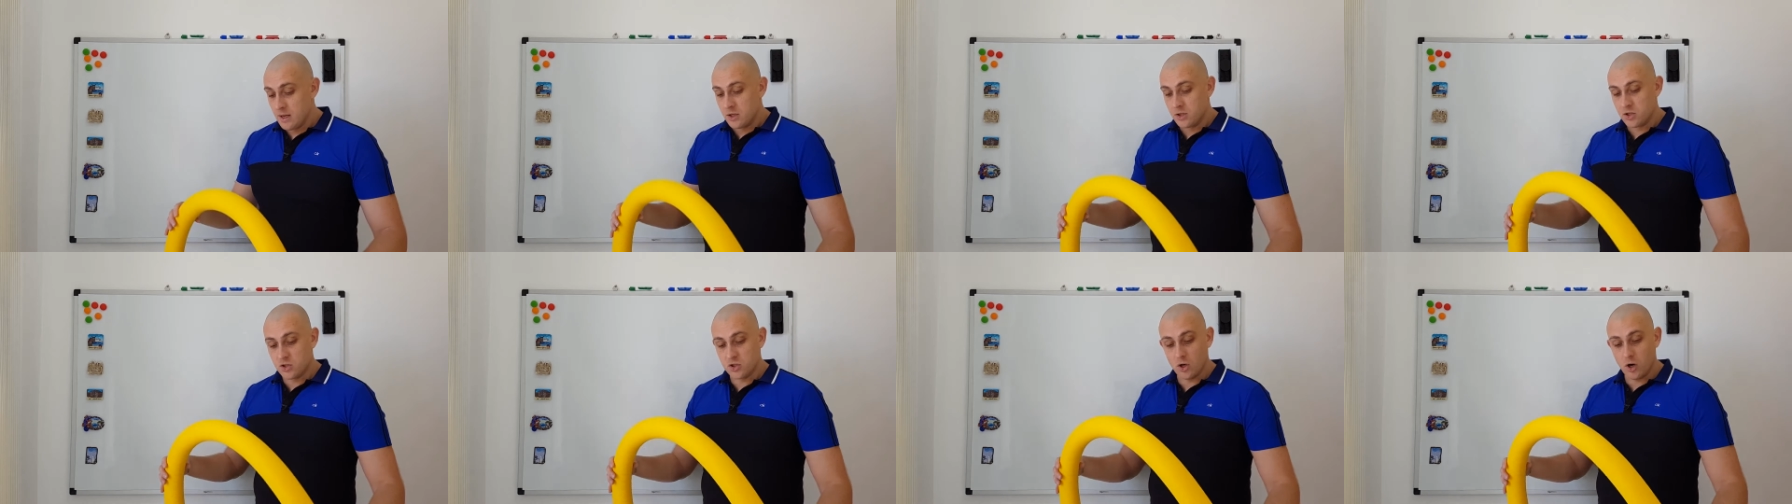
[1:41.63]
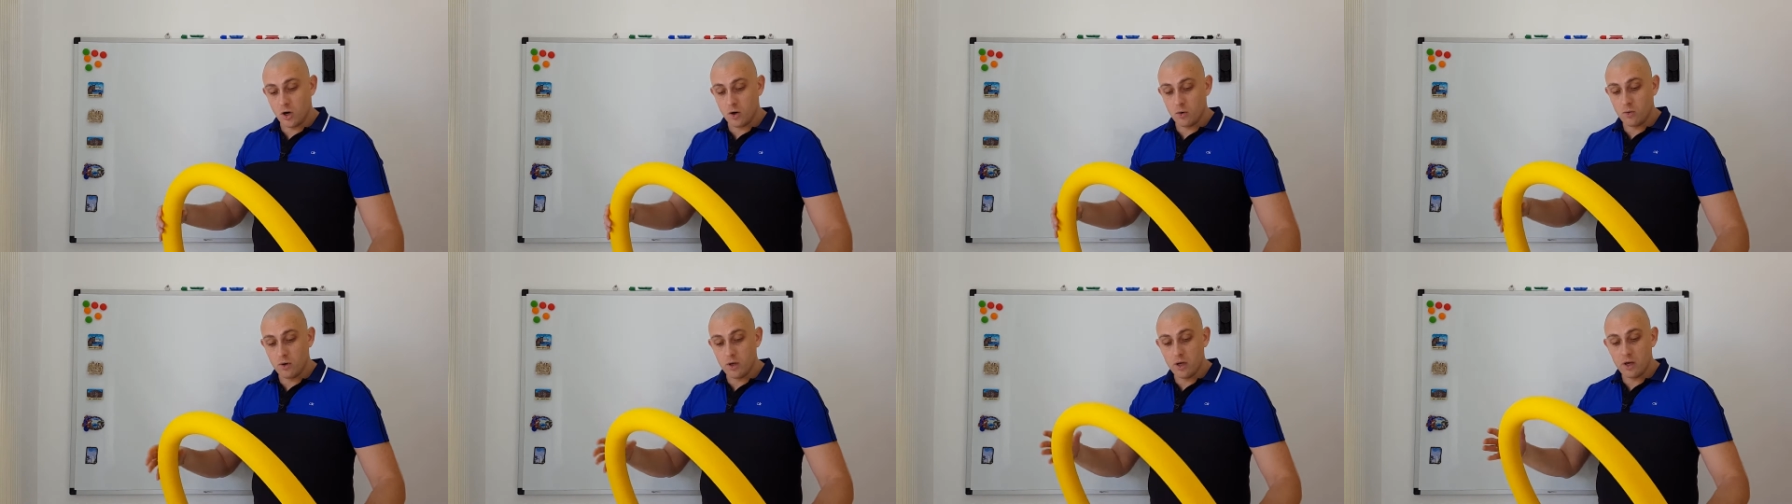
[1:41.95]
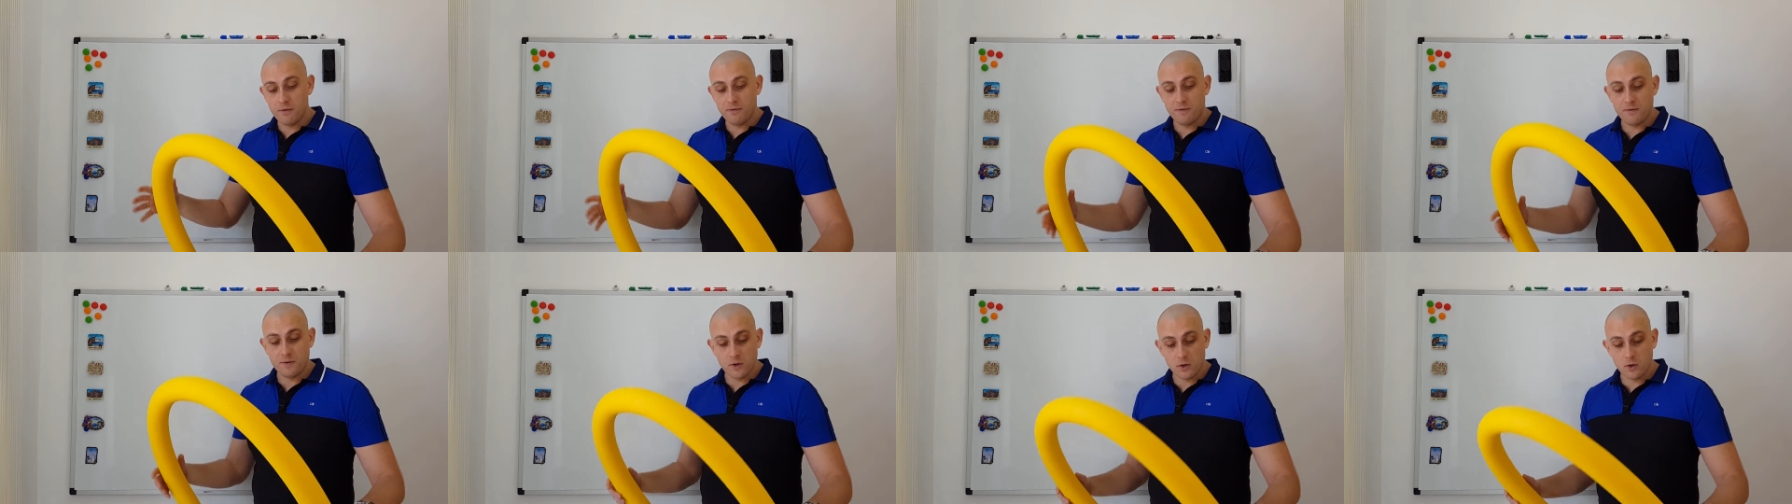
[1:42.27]
So
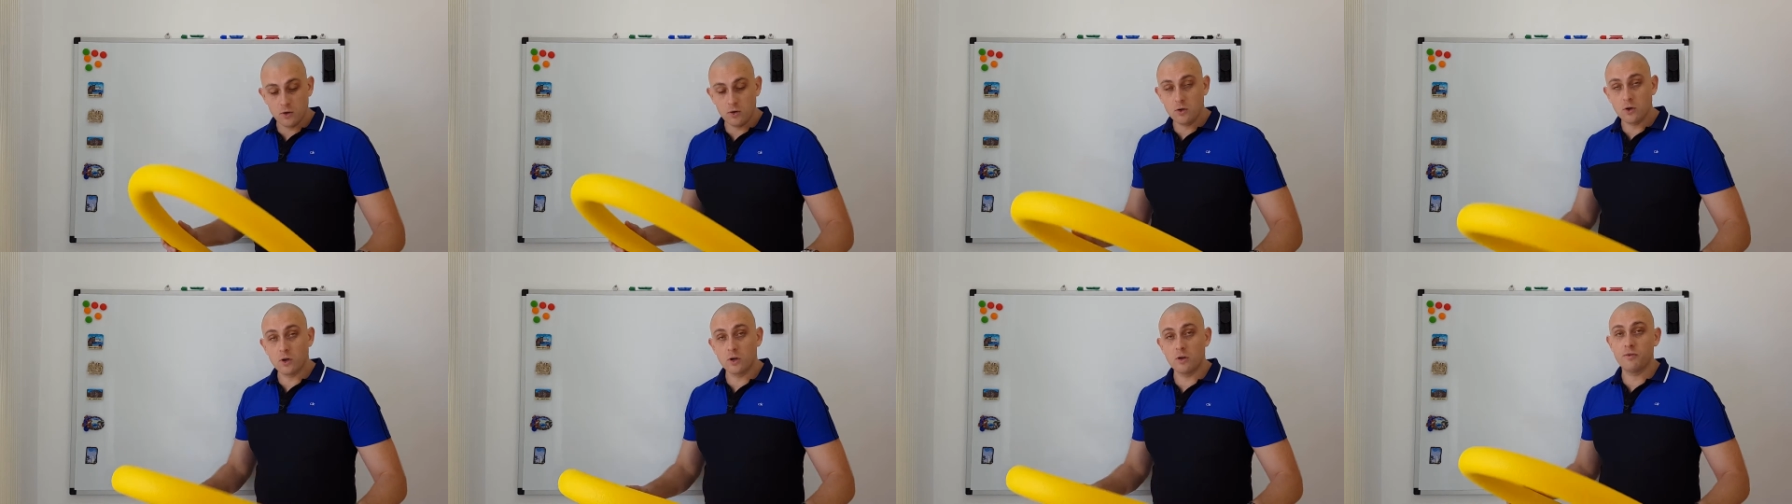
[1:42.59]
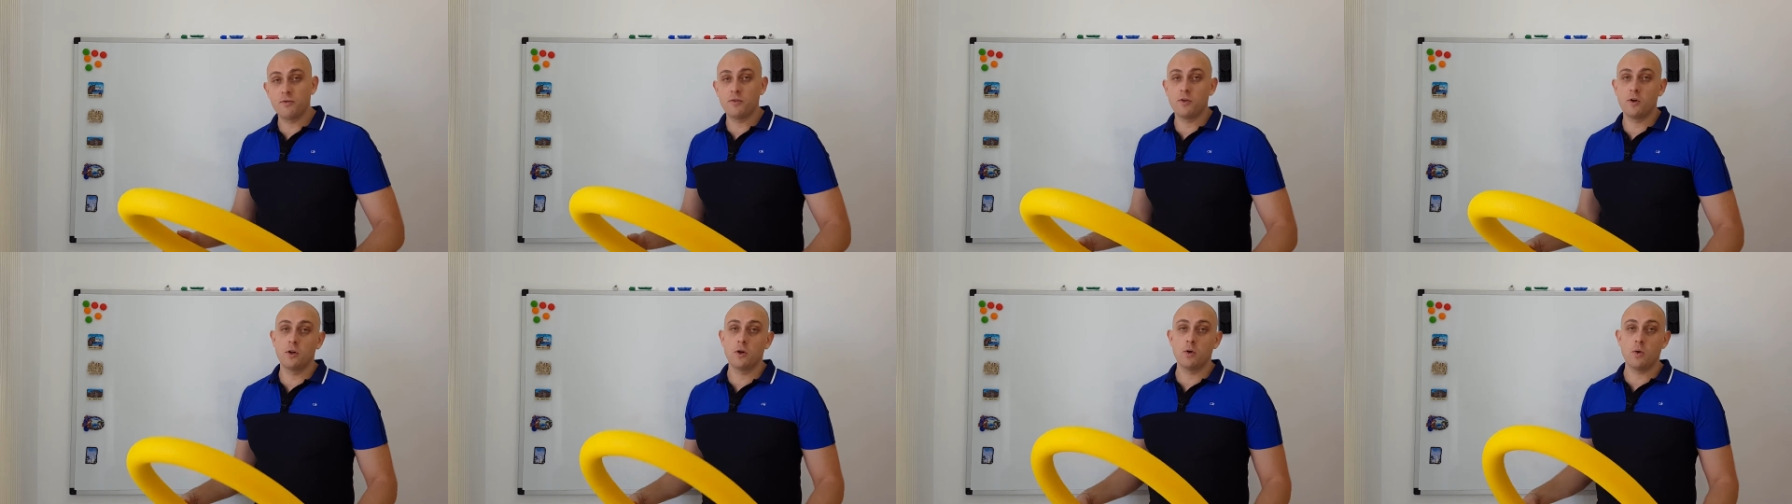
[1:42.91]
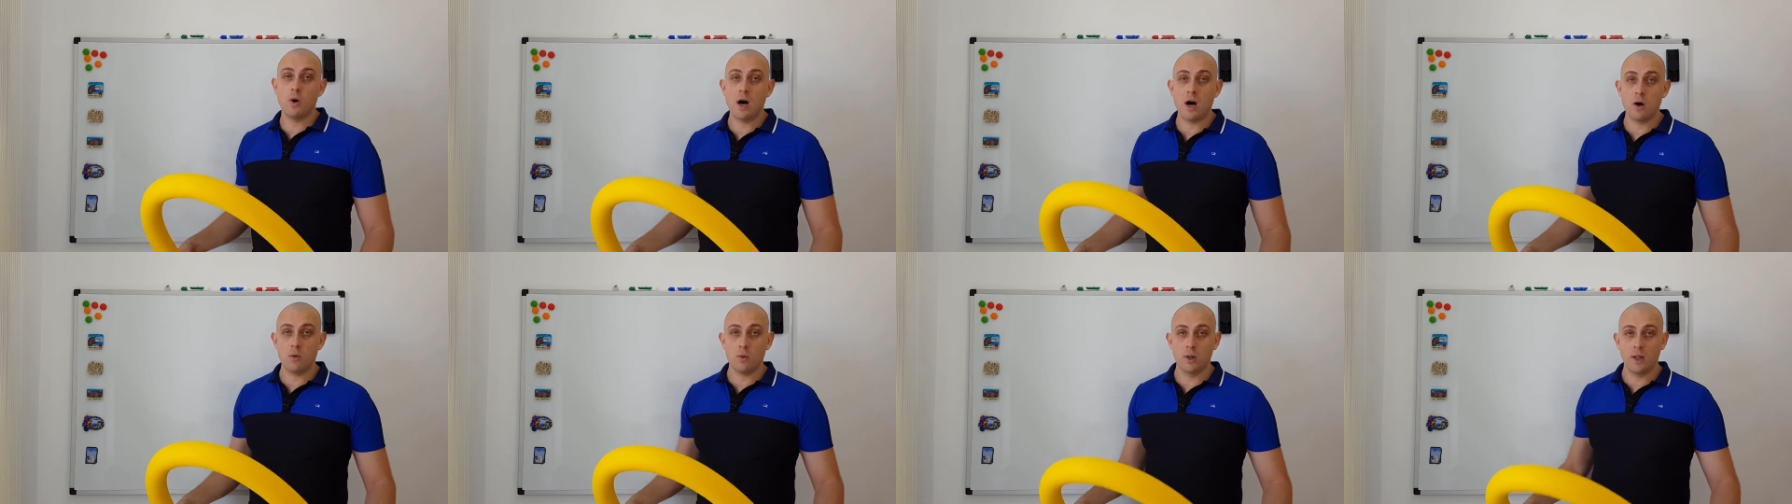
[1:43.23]
if you're gonna follow
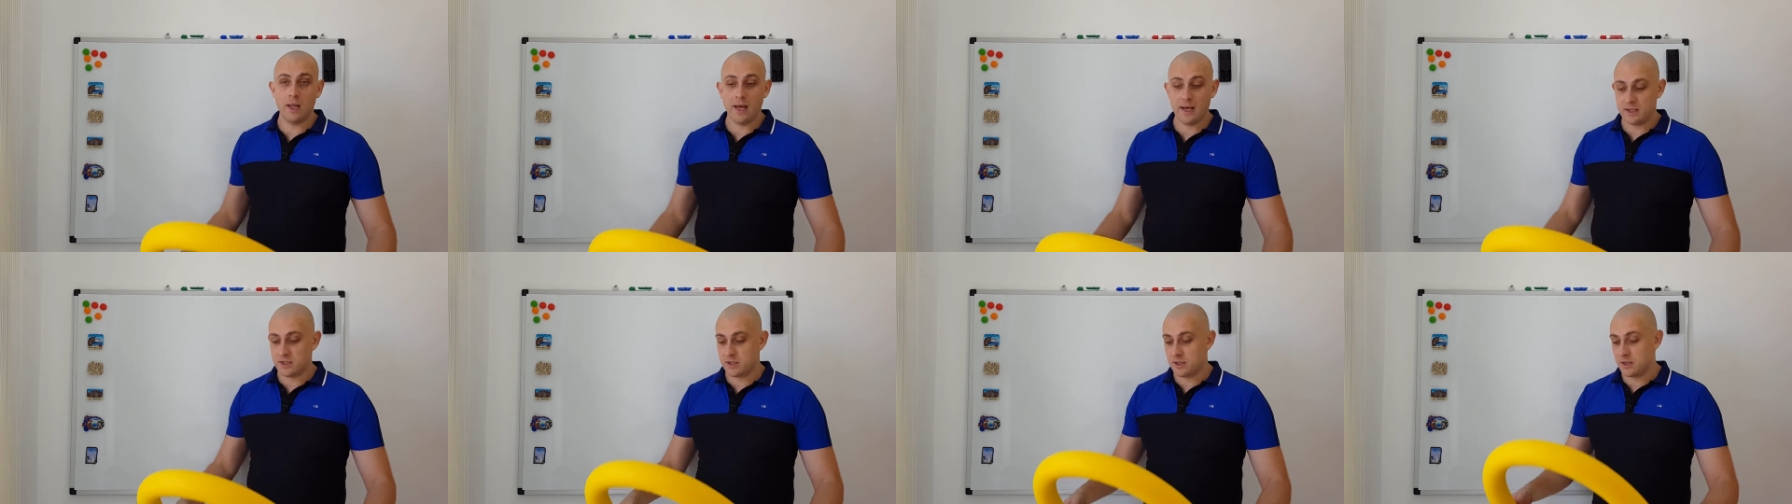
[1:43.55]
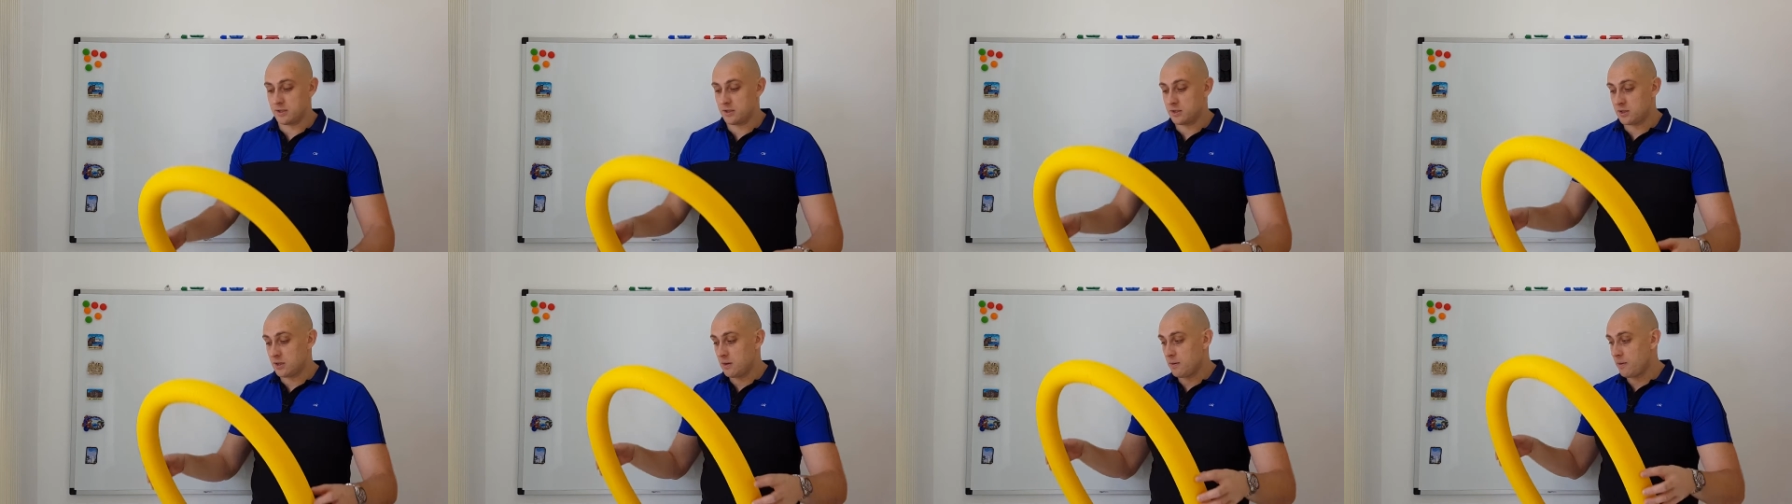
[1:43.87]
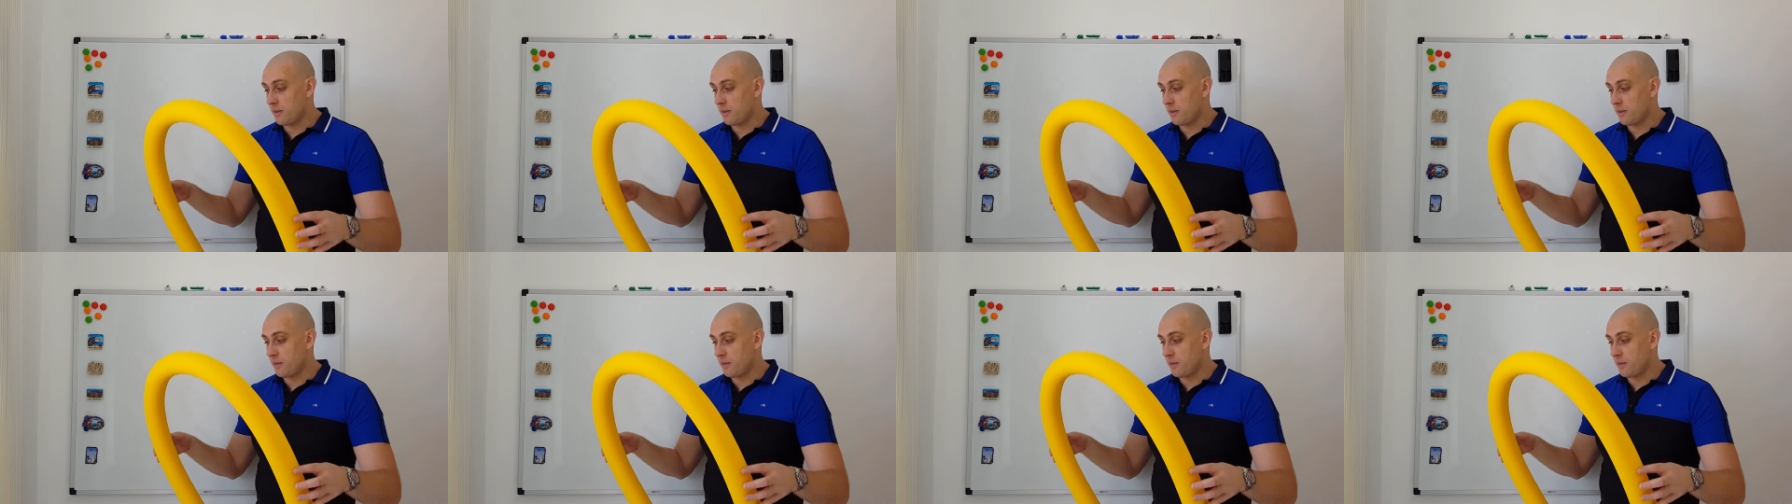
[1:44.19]
our lessons,